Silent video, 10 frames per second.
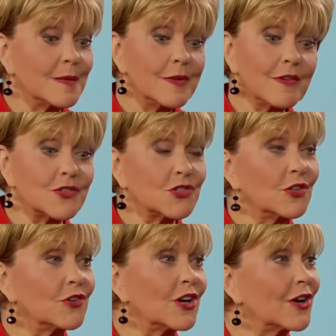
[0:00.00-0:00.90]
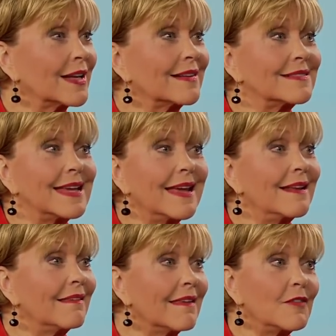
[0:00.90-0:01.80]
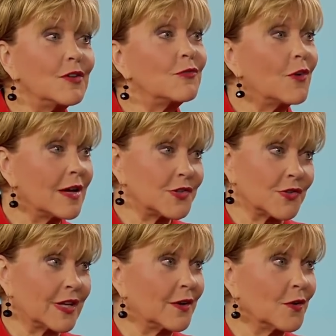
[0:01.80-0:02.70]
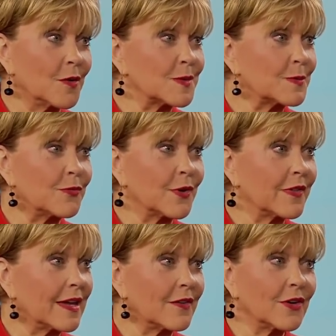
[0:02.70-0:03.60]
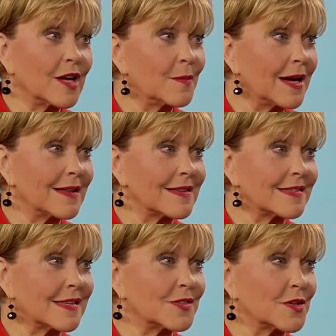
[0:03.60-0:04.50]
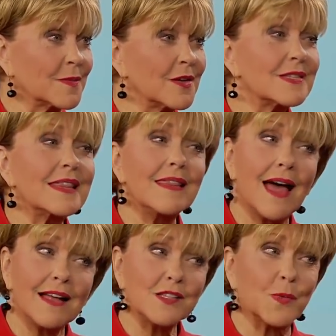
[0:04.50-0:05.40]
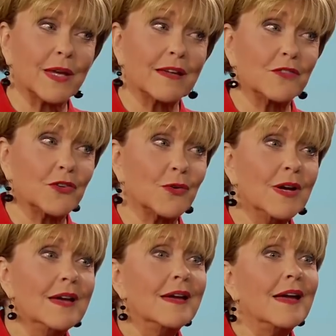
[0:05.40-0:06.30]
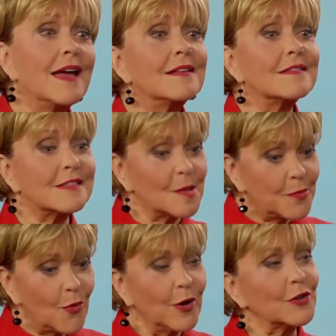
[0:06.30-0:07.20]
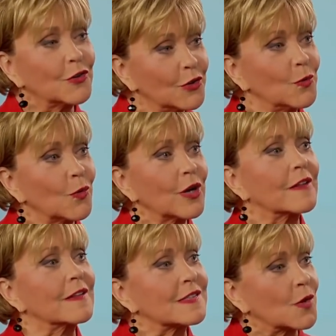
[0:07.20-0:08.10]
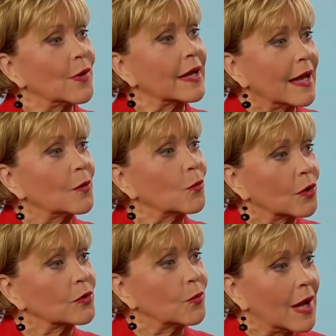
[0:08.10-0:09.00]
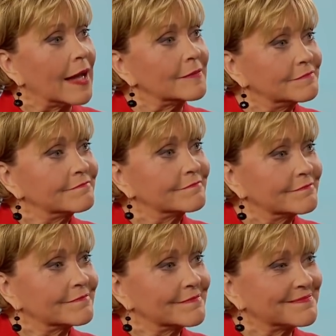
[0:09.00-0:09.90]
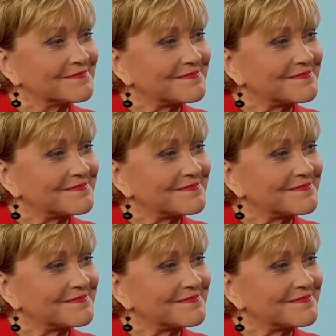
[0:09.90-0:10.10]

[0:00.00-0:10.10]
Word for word: Some of those children are in 10, 11 foster care homes before they ever come out of the system. There's lots we can do. And support good work that's going on worldwide. Well, I know